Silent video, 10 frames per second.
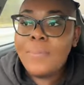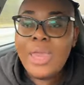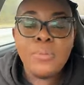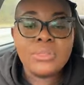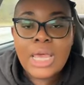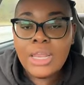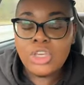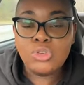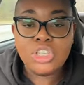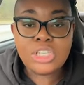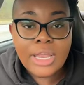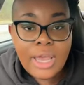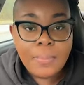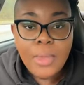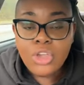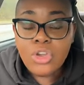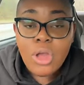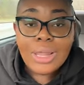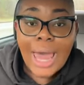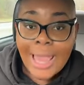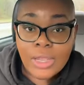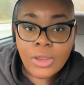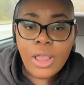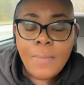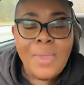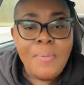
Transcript: people telling you, shut up, you're a liar.